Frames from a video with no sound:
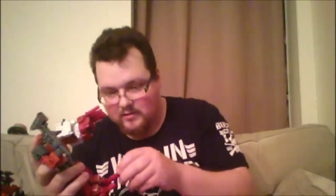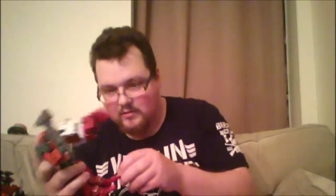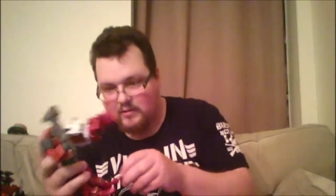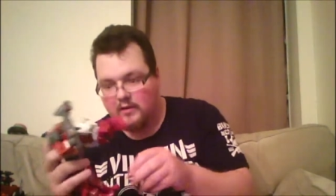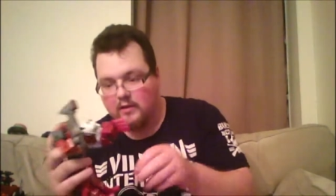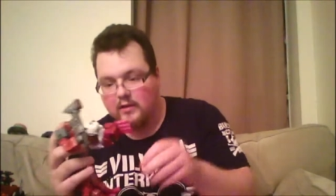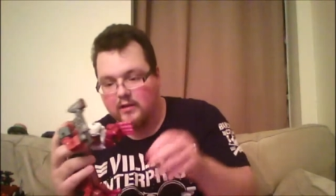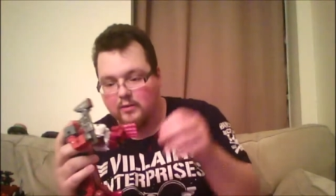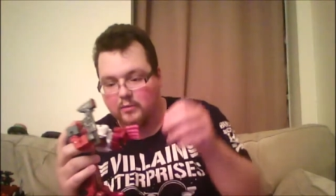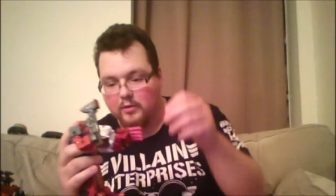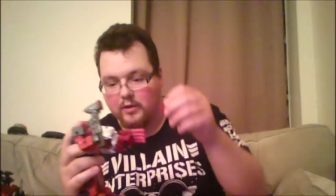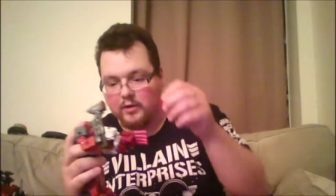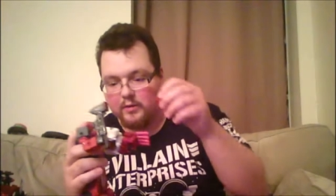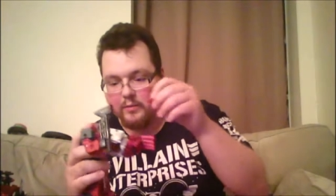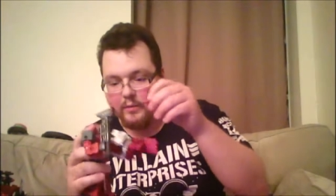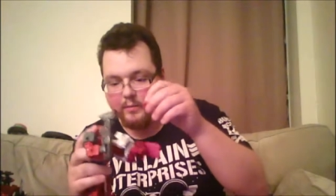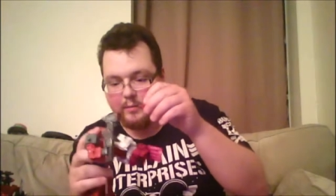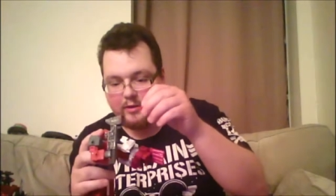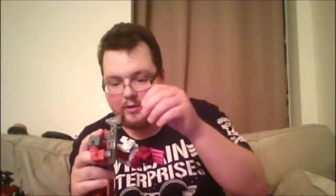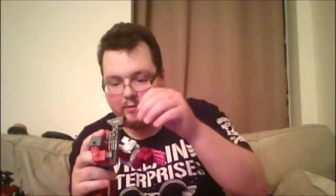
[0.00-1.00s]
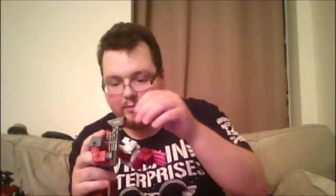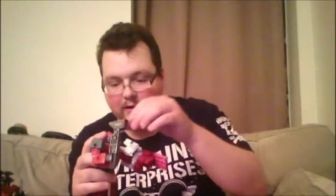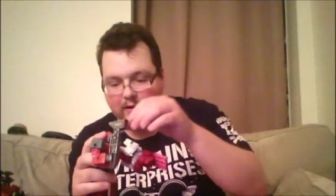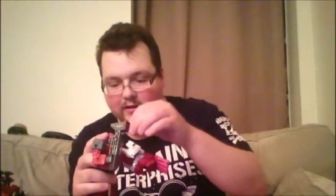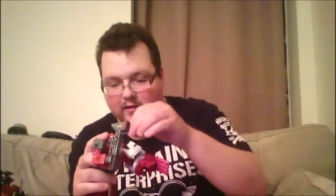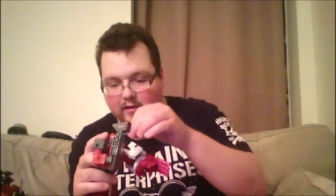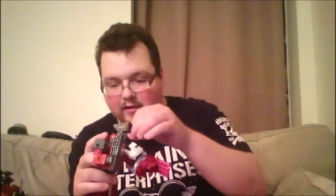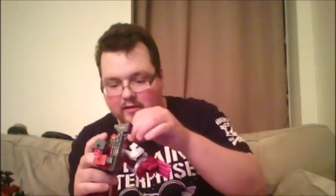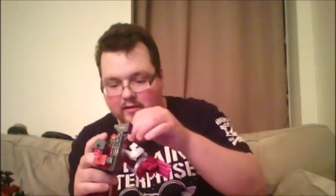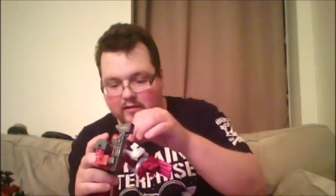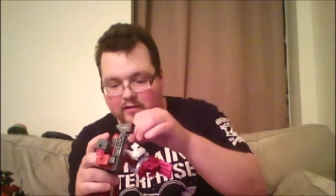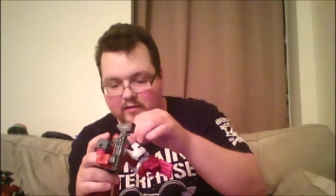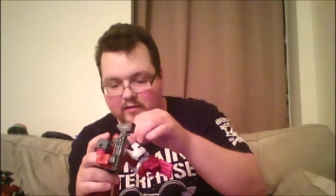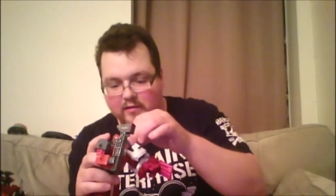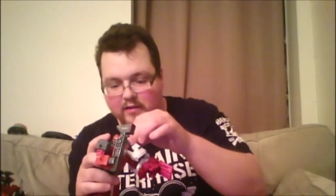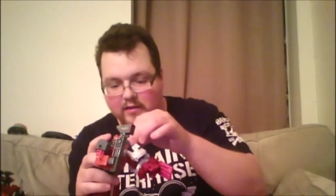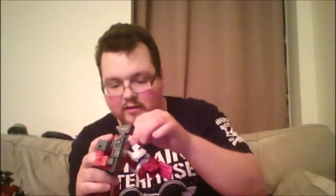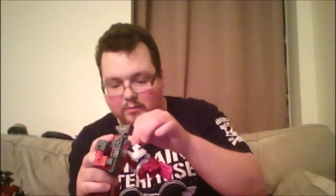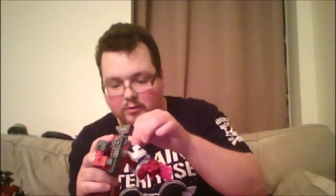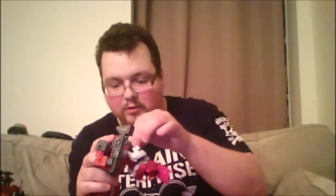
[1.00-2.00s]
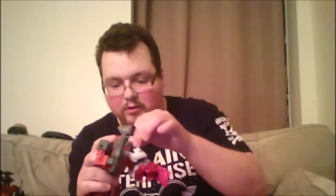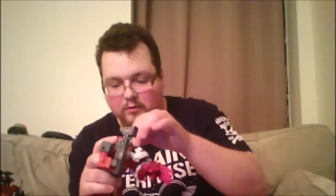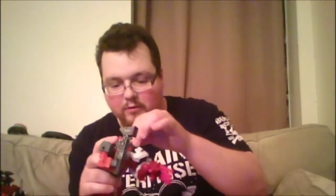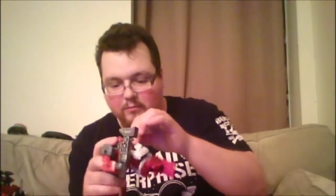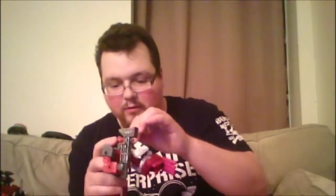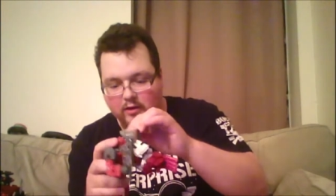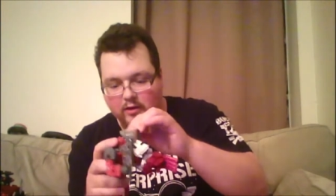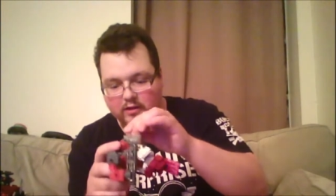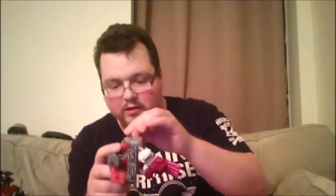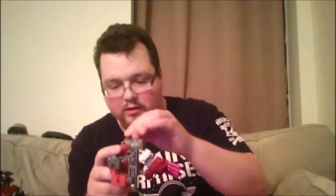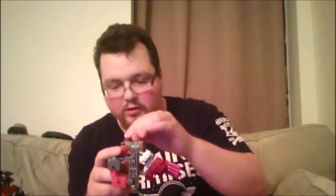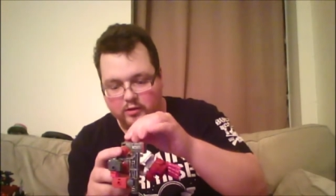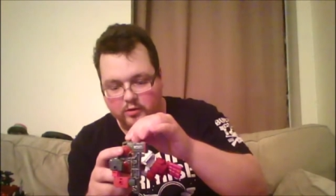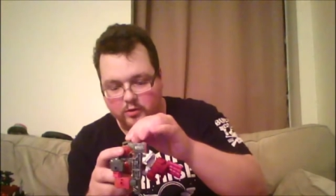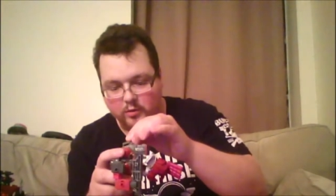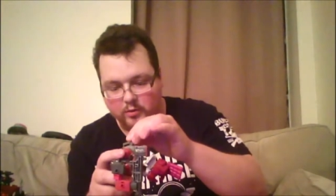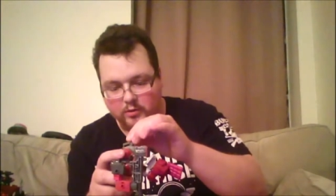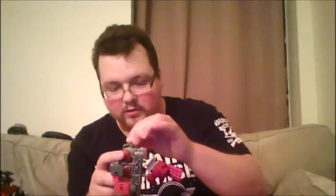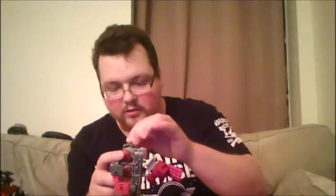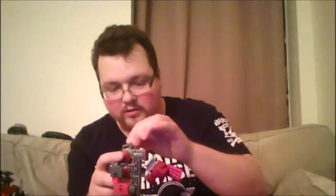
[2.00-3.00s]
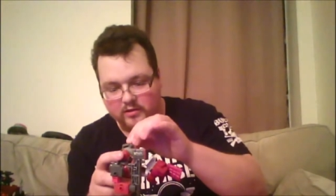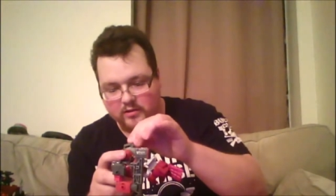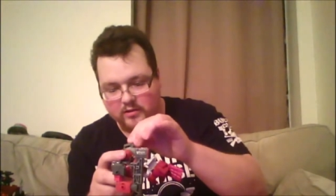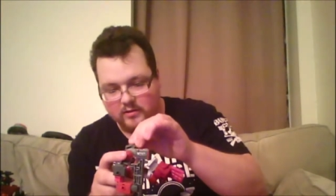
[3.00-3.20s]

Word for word: Uh, where can we put the red guns? Let's put them on his shoulders.